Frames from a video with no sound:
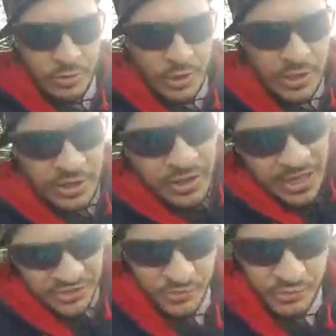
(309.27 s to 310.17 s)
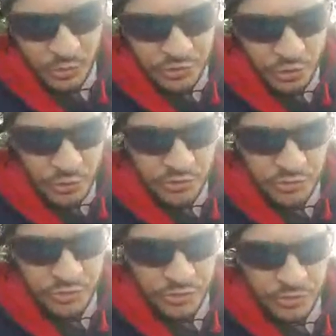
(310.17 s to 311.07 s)
And a nest of those
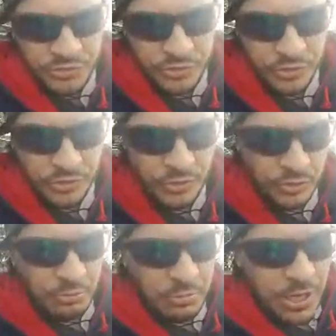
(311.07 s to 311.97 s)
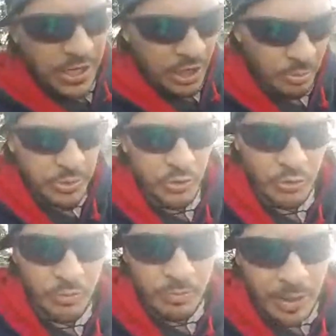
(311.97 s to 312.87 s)
torus fields make up
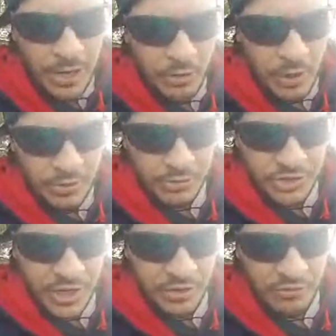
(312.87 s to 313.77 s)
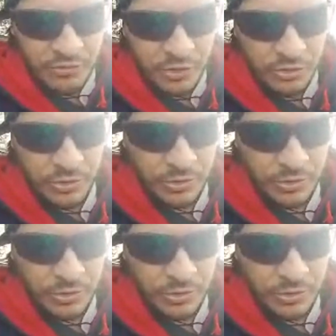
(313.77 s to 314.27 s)
your bioenergetic field.